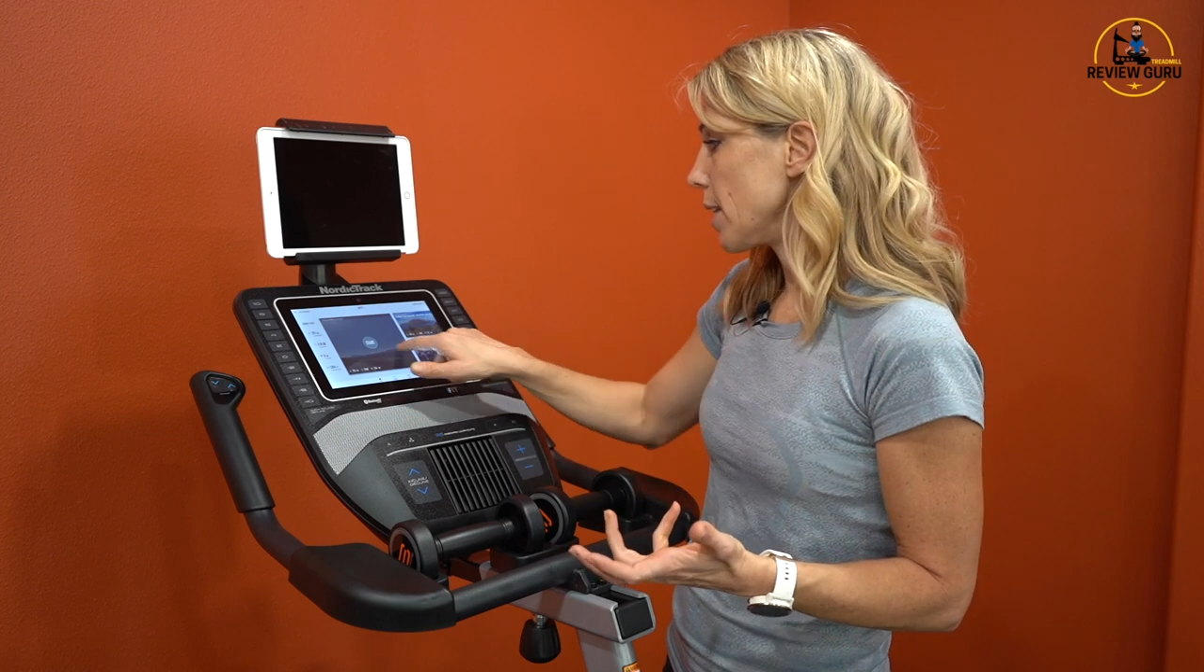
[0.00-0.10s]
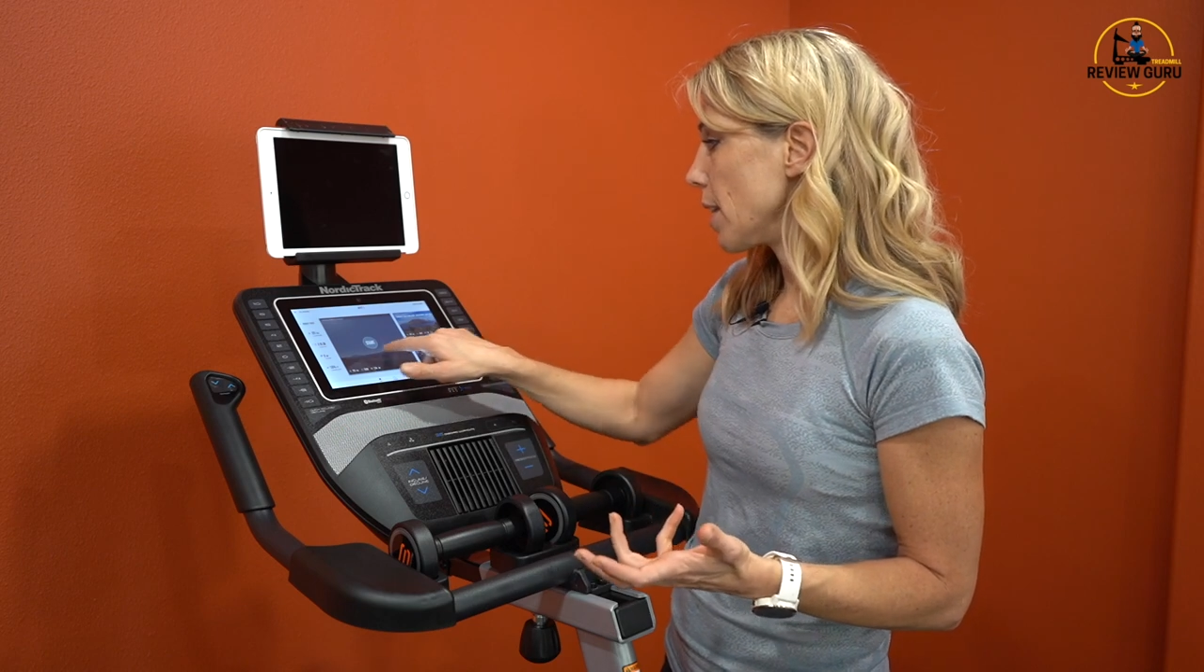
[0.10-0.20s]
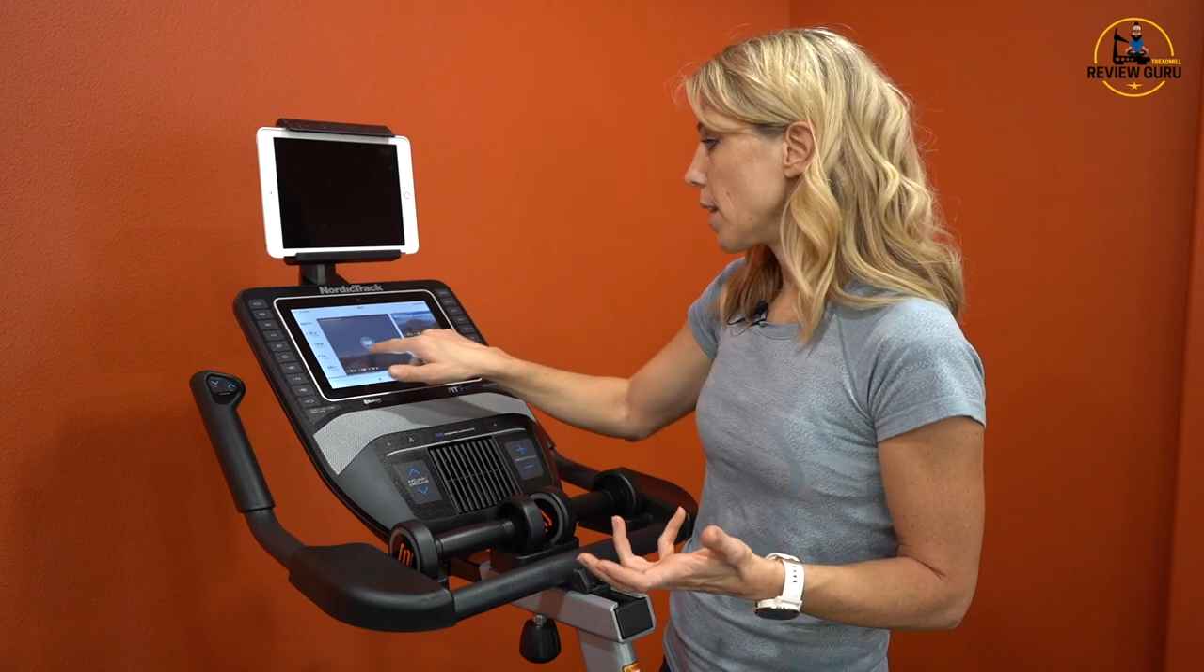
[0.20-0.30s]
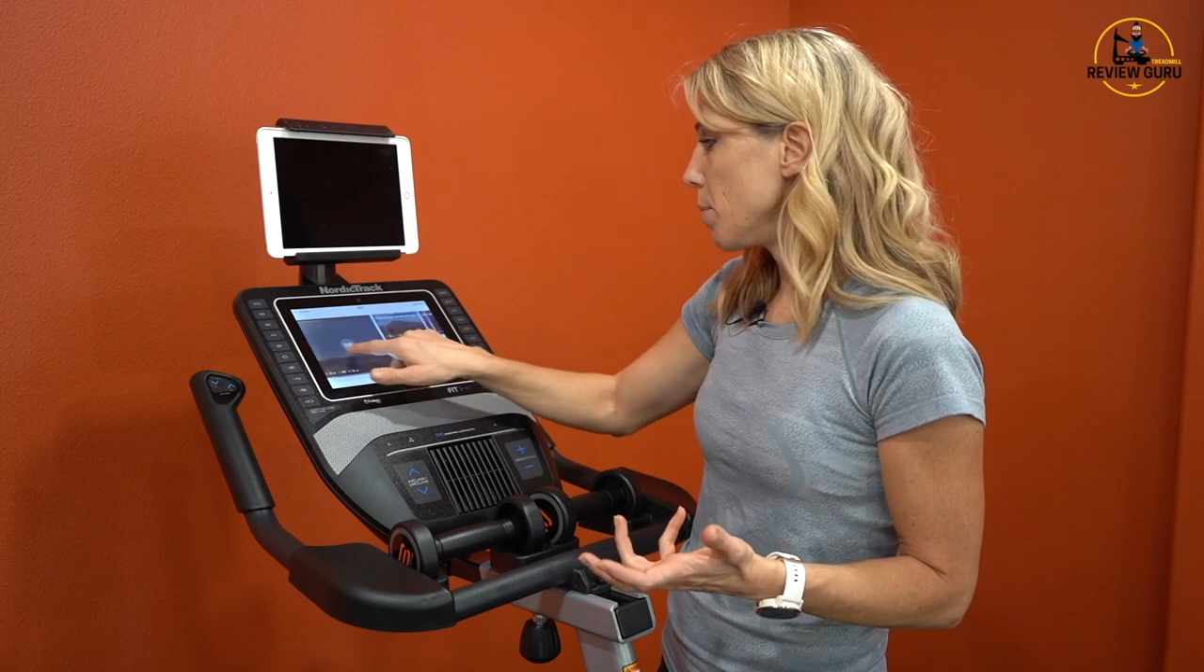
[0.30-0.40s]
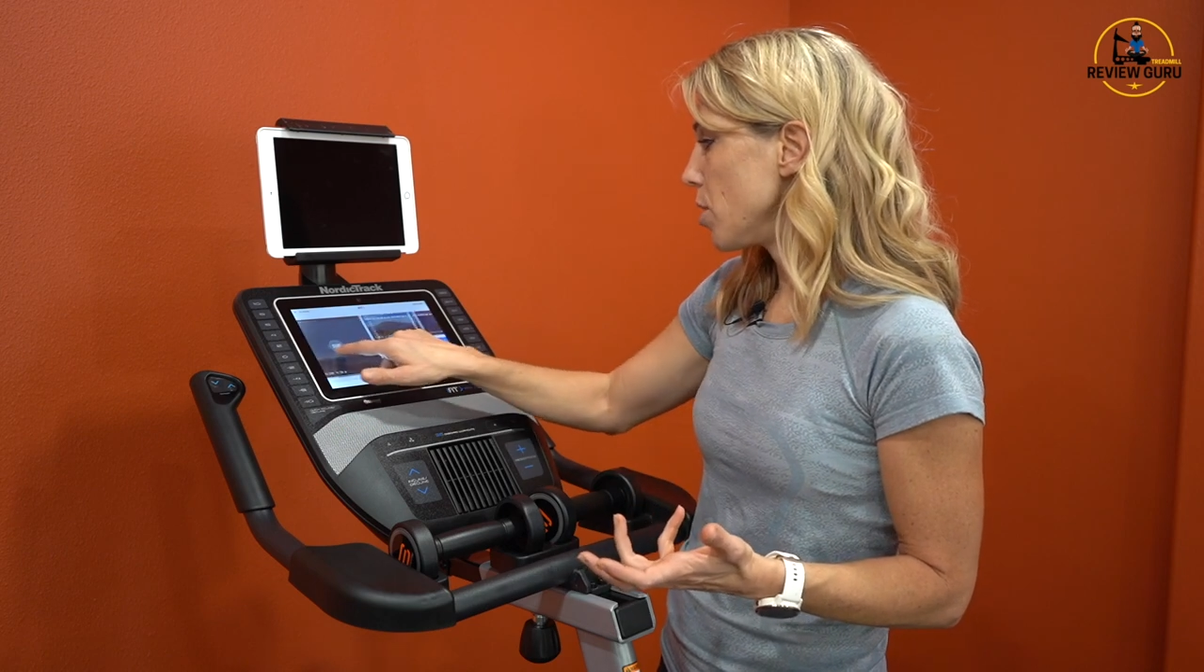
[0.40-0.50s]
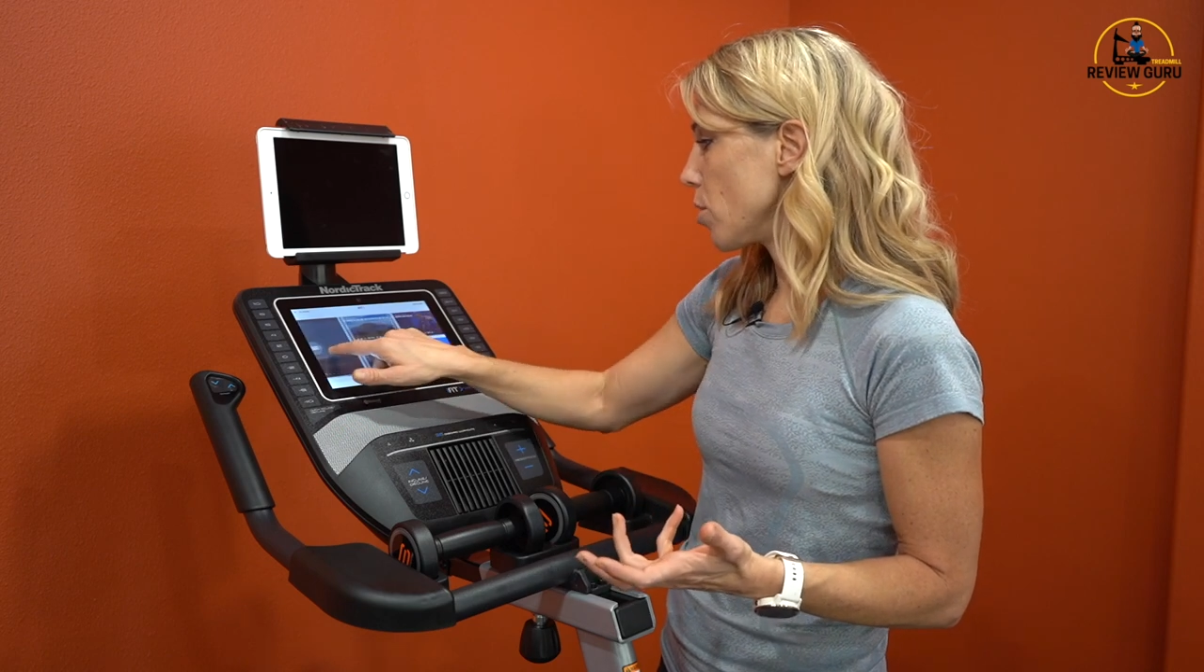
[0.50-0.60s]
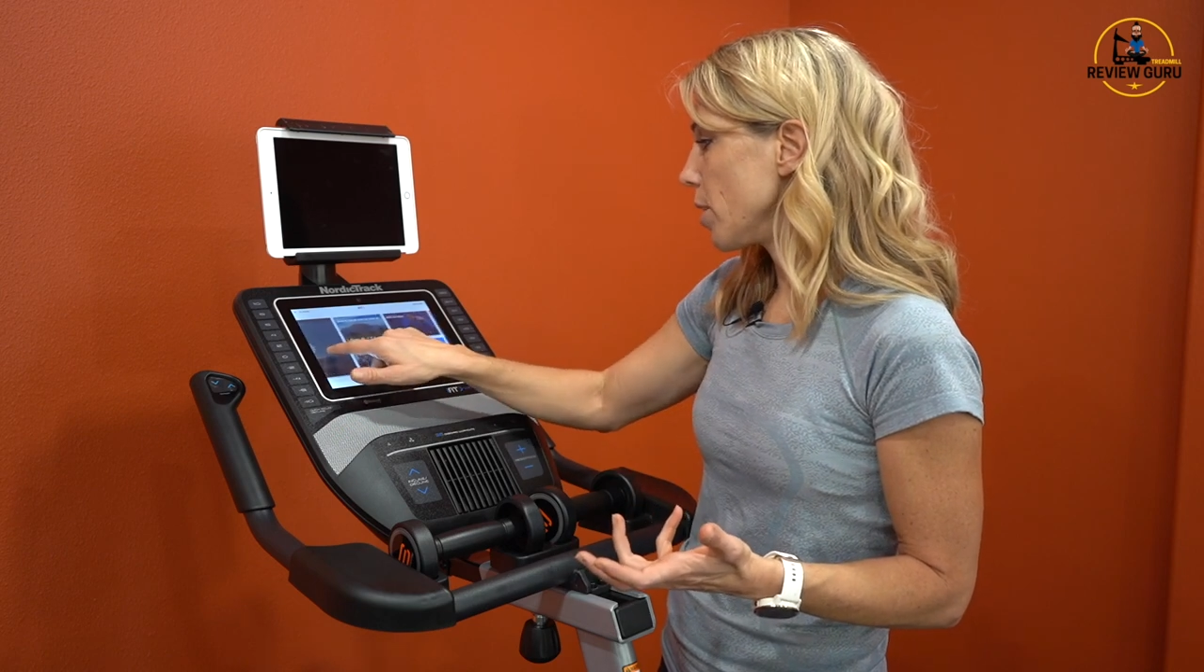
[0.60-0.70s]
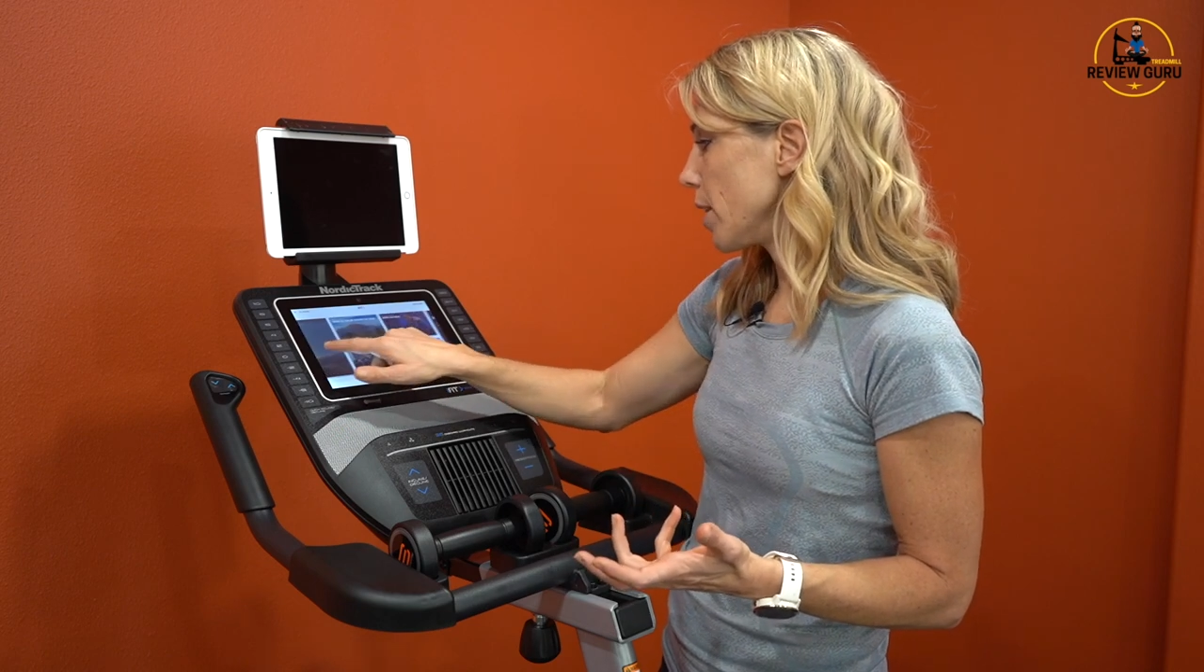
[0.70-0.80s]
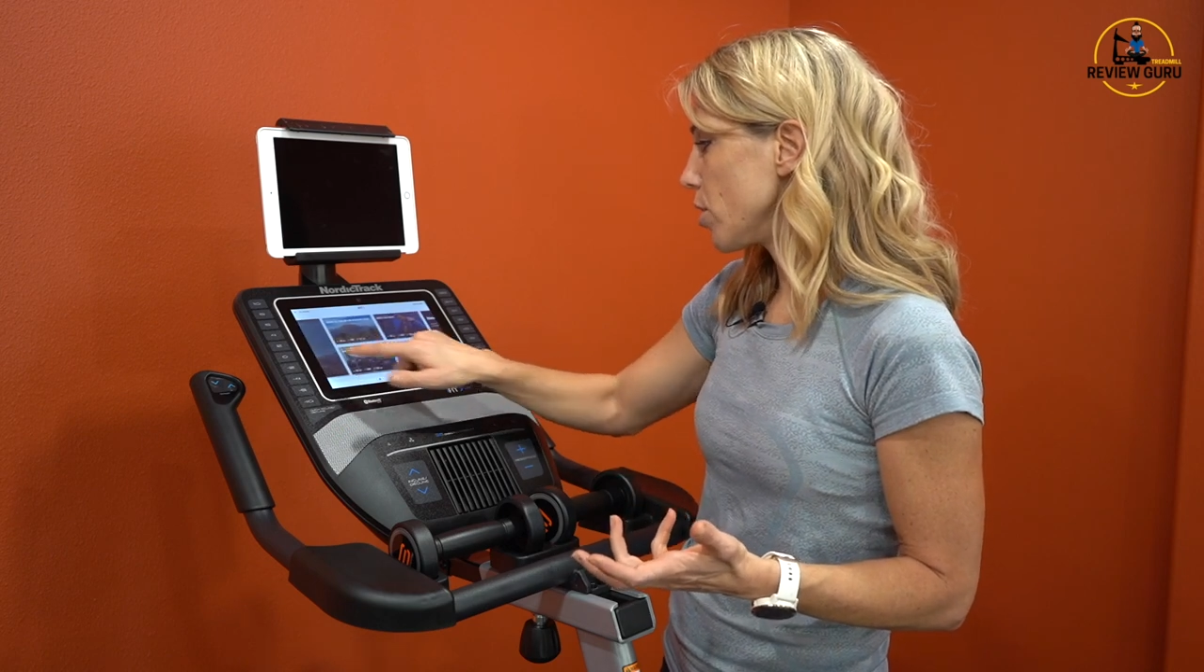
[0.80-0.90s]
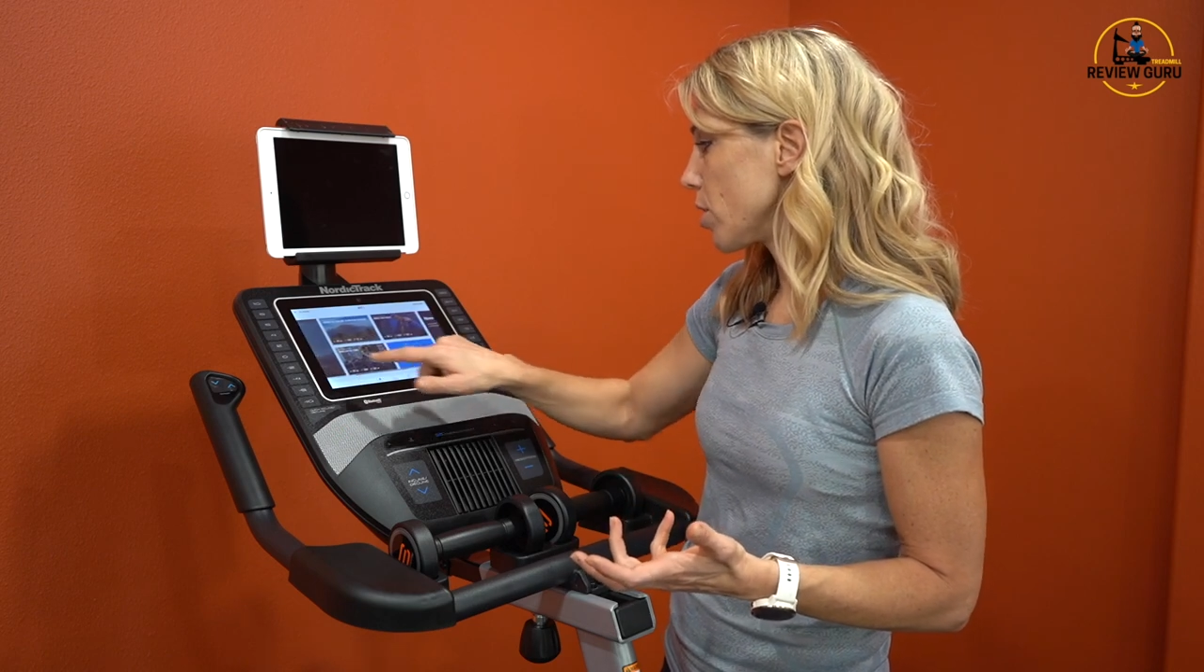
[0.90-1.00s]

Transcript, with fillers: And then let me show you